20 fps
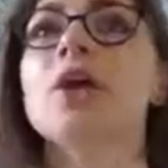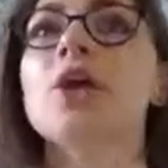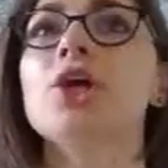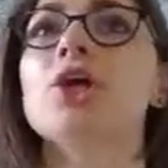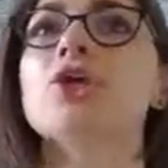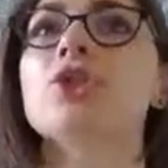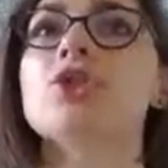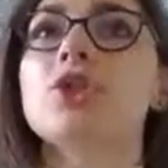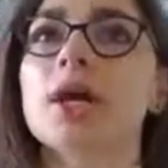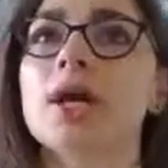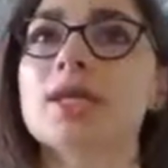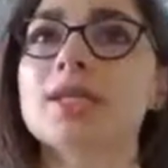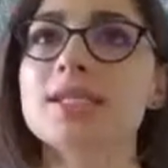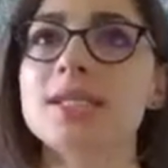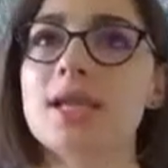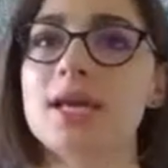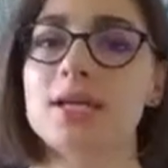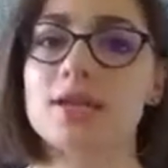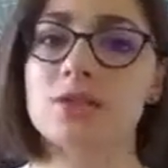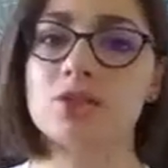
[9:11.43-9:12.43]
you're trying to
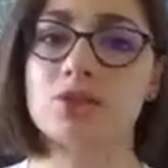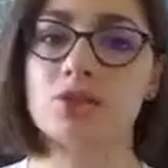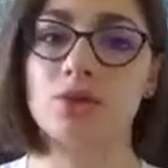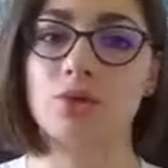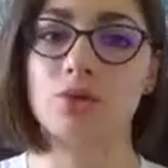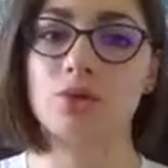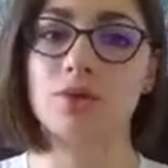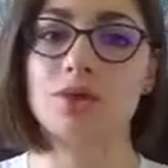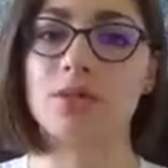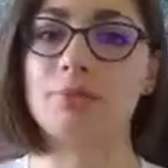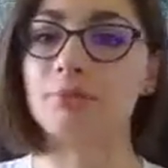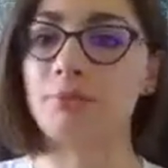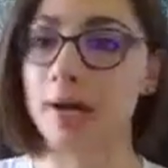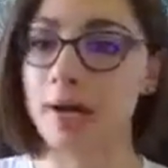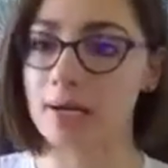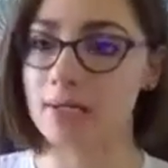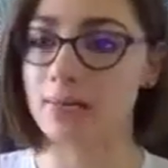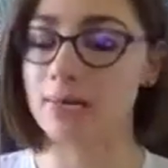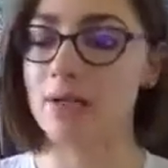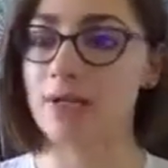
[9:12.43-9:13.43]
get into the
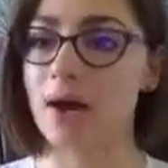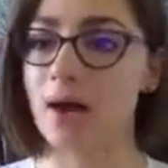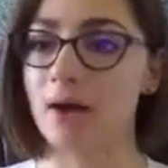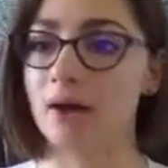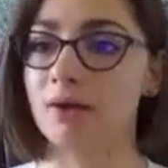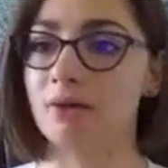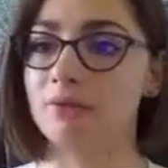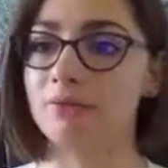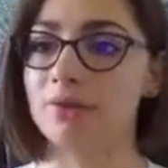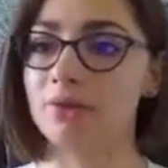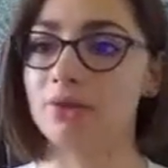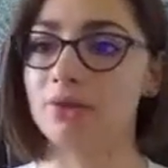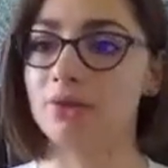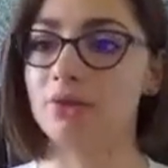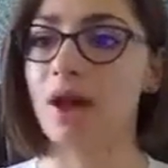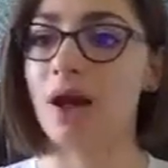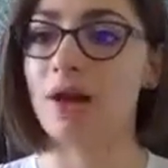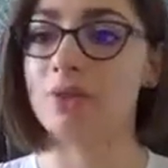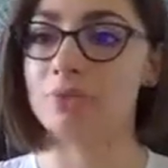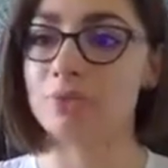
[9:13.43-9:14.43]
embodiment of
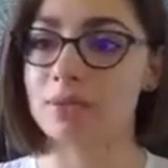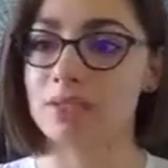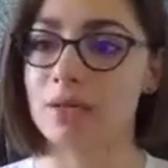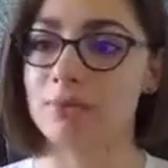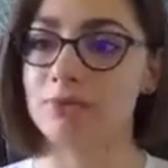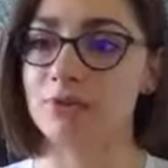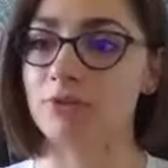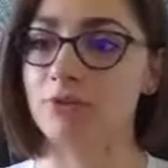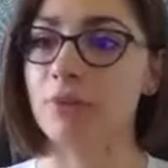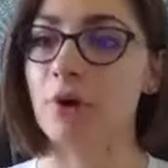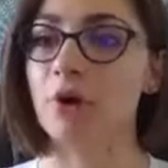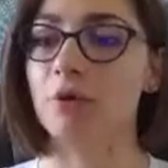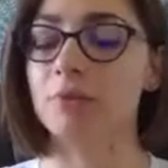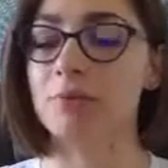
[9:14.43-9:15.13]
that receptive mode,